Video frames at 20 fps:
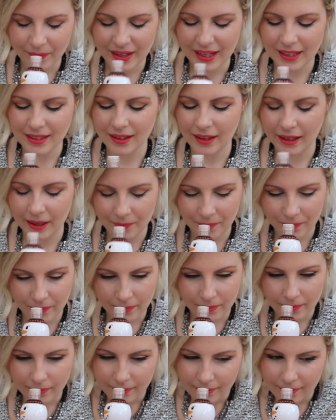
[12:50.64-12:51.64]
It's like,
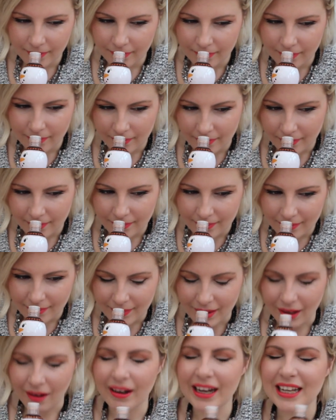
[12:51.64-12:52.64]

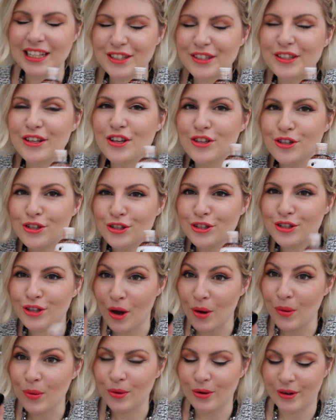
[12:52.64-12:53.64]
it's
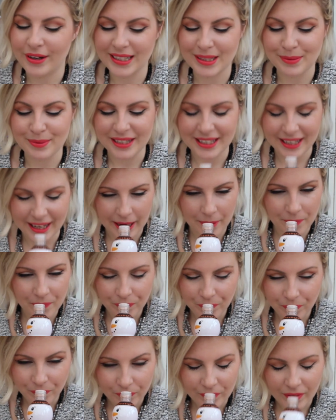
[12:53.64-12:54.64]
so Christmassy.
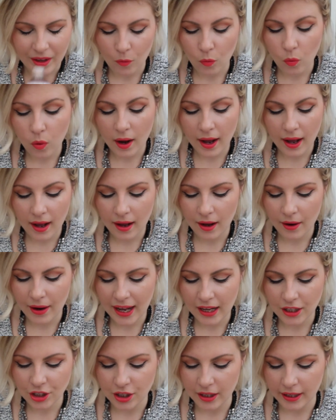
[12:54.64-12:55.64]
Wow,
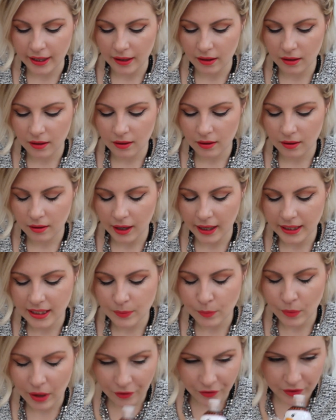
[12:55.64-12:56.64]
actually, I
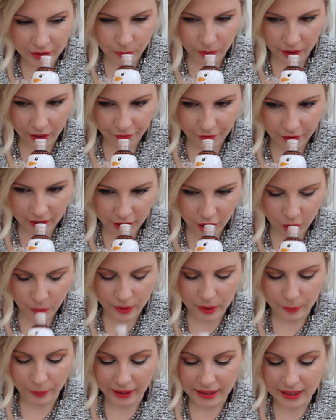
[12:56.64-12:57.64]
smelled this when I first
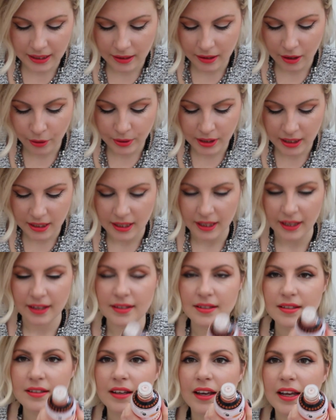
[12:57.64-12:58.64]
opened it, but I didn't notice
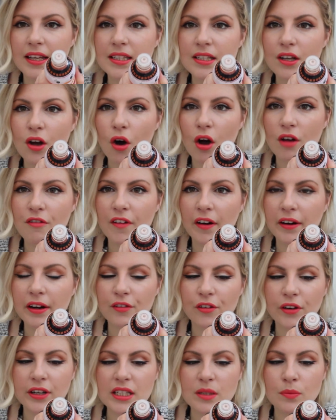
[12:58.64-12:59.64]
this. It's got a
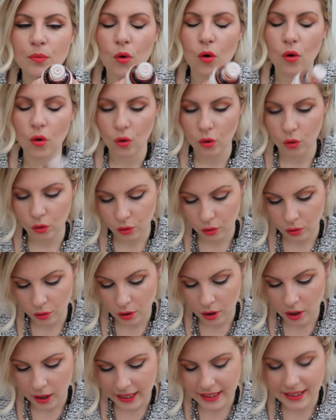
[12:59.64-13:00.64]
very small,
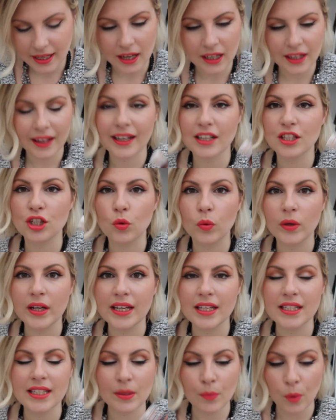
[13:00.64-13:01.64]
it's kind of like a
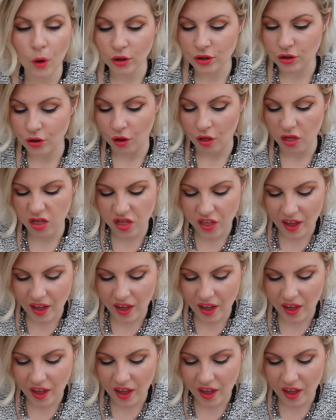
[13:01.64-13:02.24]
squeezy bottle.